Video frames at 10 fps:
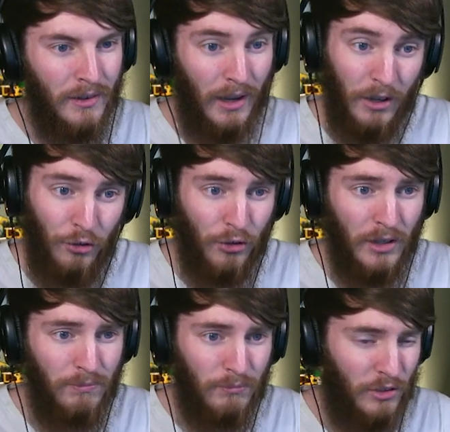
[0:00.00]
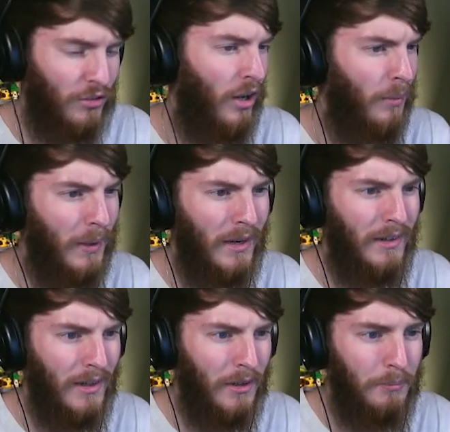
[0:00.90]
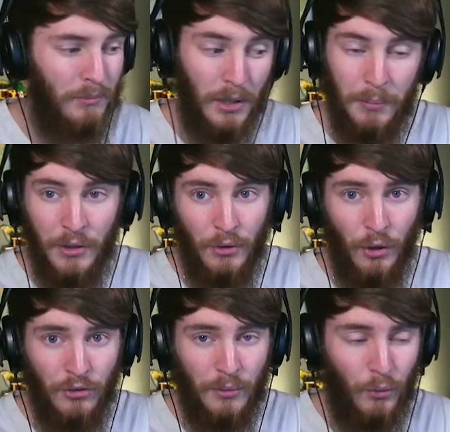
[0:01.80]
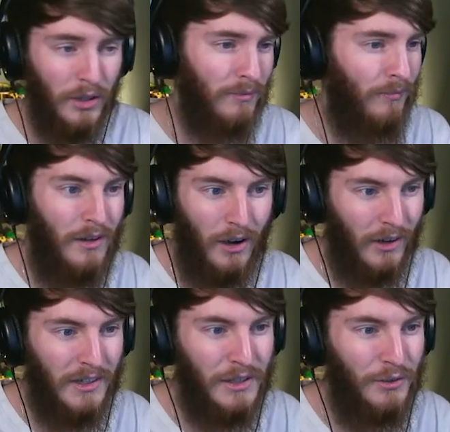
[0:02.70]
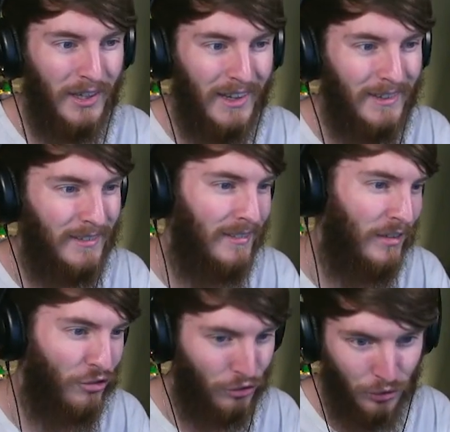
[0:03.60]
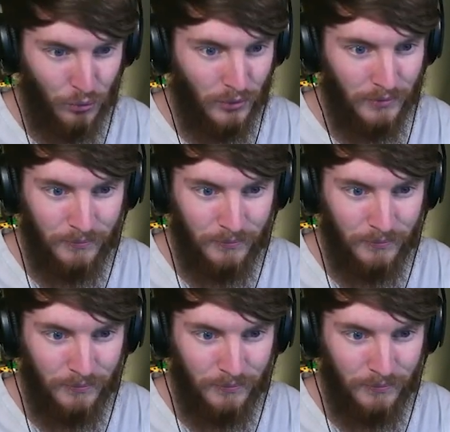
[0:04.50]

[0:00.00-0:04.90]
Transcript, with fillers: Actually, it's not a bad idea. Maybe you know someone? Hugging you tight, June.